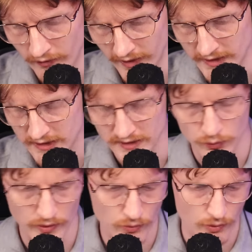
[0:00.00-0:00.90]
events, because
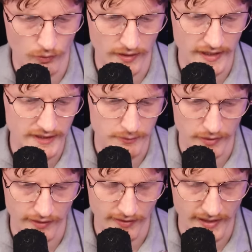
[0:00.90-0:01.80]
World War One ended
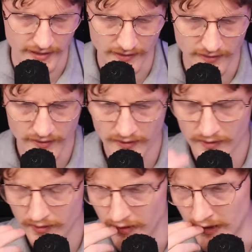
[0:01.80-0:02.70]
by then,
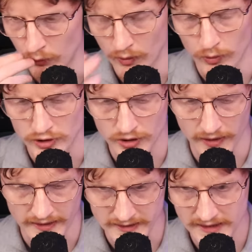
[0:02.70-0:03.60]
and World War Two
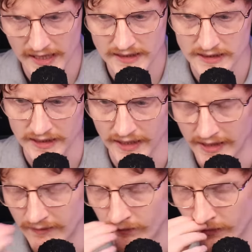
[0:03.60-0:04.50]
hadn't started
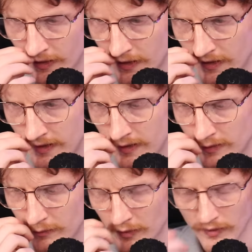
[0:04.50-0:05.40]
yet.
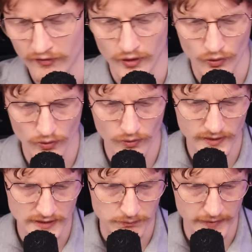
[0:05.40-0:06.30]
But if the Cruel
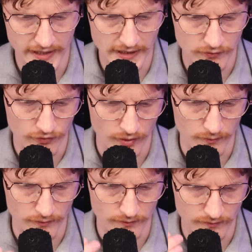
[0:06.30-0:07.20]
is made
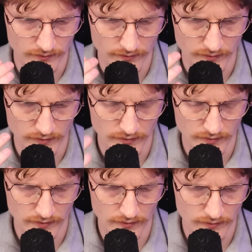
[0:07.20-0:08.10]
from
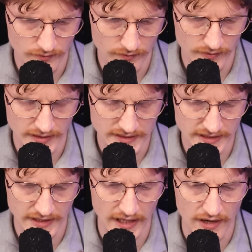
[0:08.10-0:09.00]
the
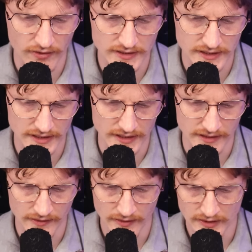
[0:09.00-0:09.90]

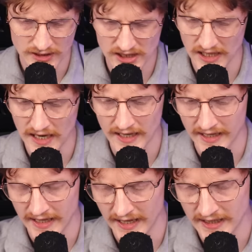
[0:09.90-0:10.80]
singularity turning
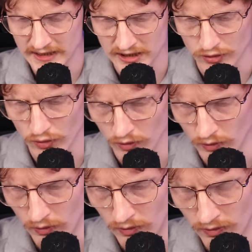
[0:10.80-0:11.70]
it into
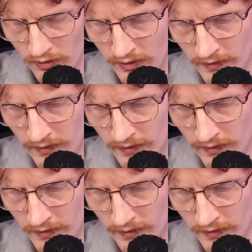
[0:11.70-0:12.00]
Cruel,